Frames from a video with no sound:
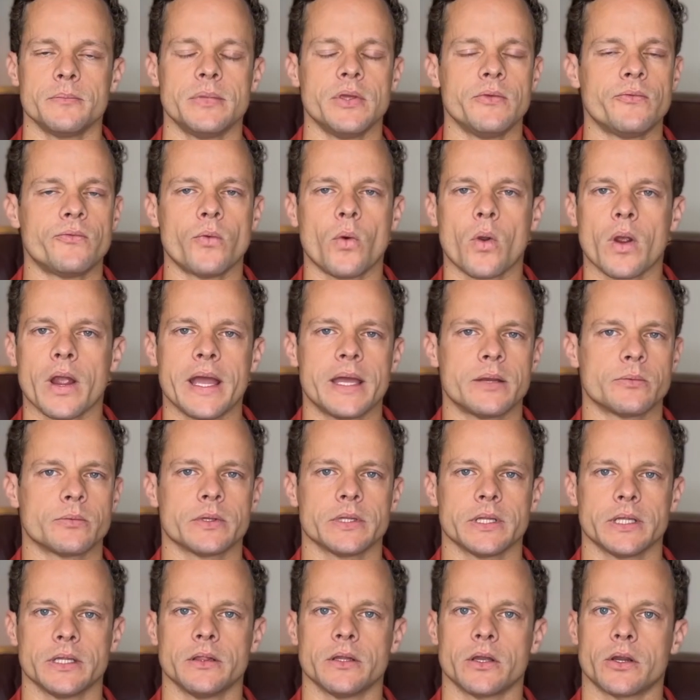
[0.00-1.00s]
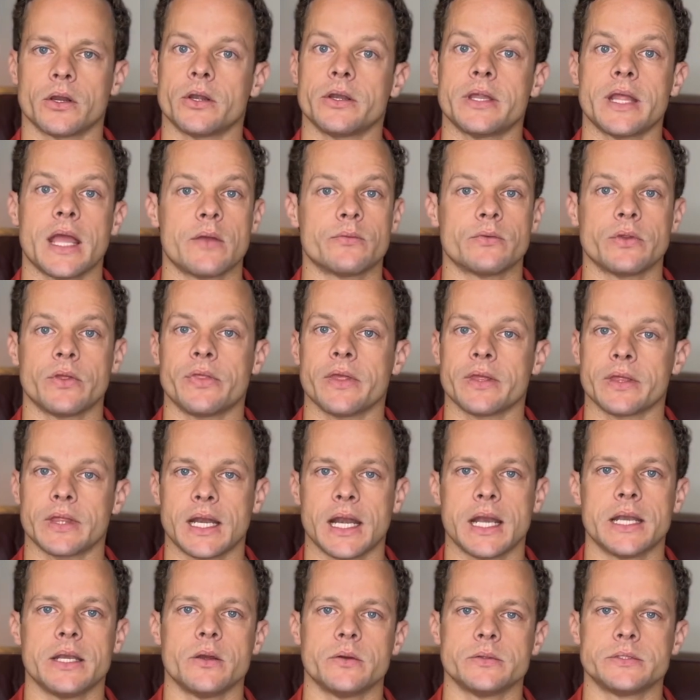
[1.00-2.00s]
before I had really learned everything that
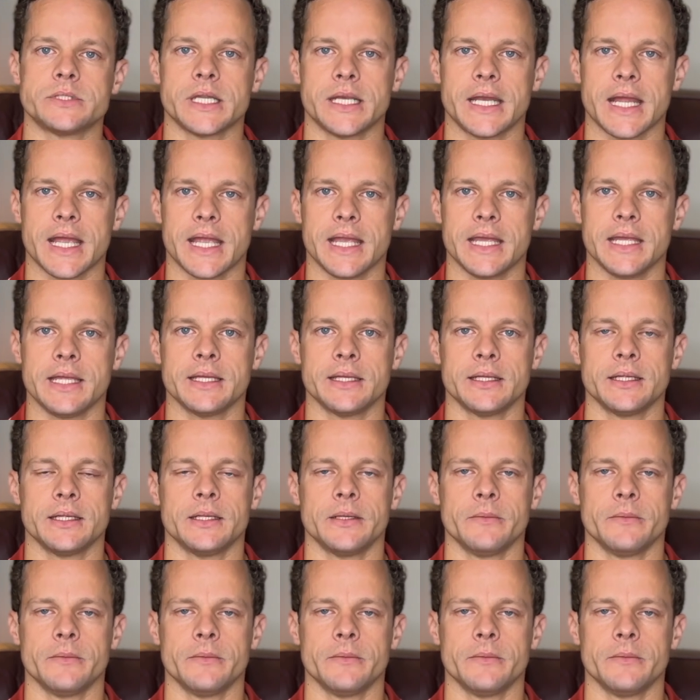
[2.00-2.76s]
I know today